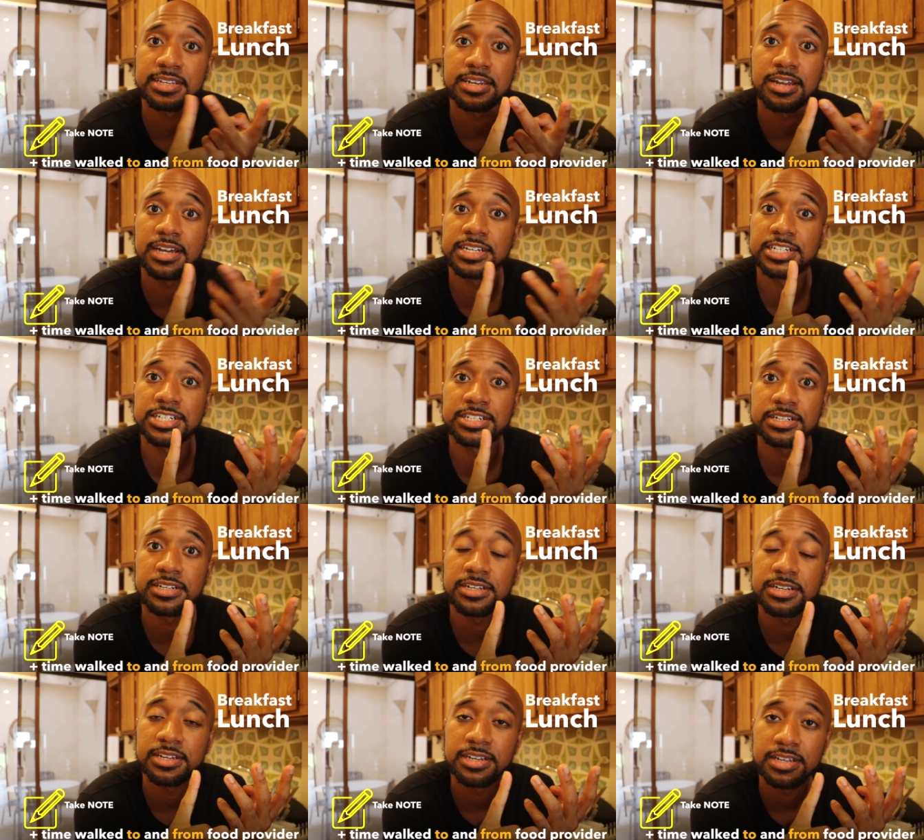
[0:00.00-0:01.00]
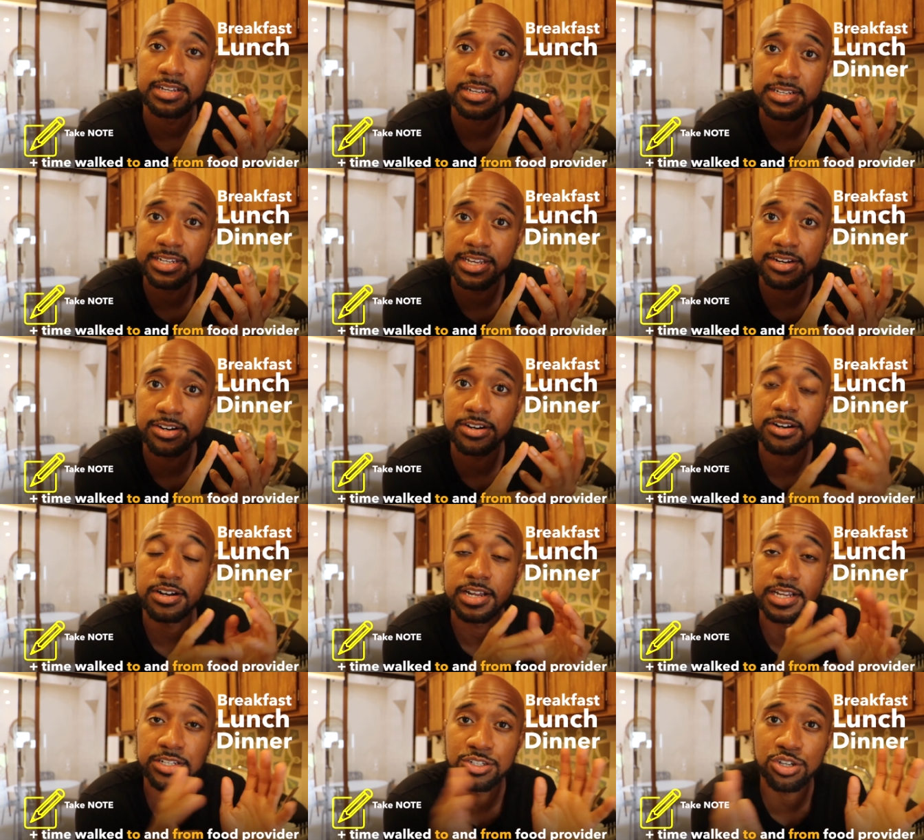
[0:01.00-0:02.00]
lunch, dinner,
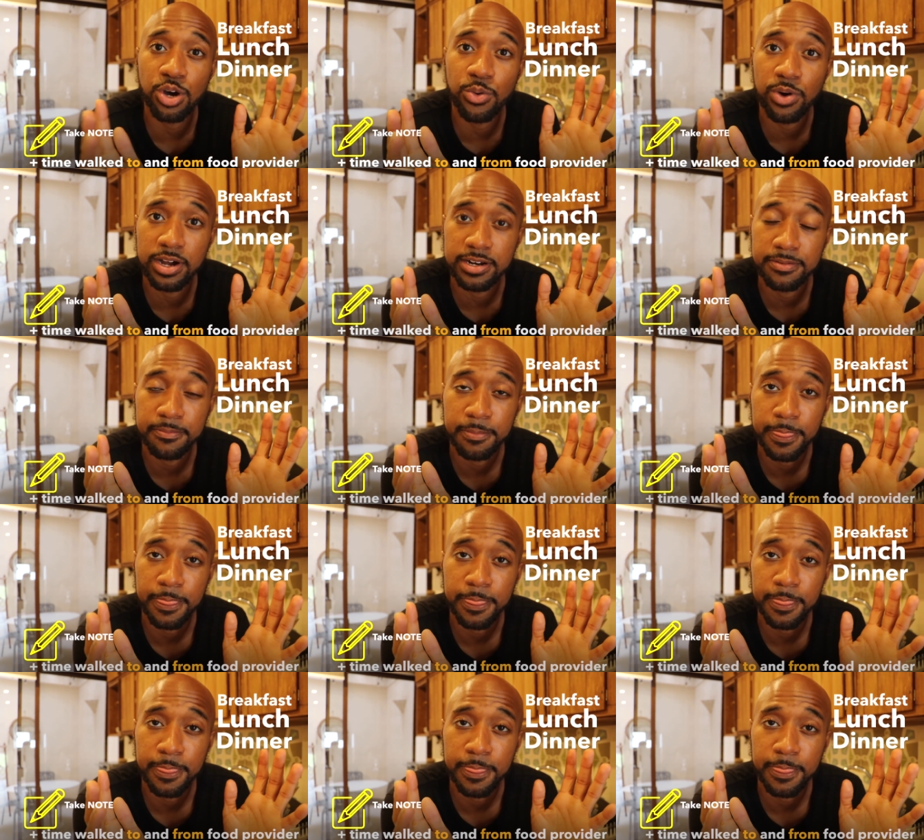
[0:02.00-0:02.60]
and so on.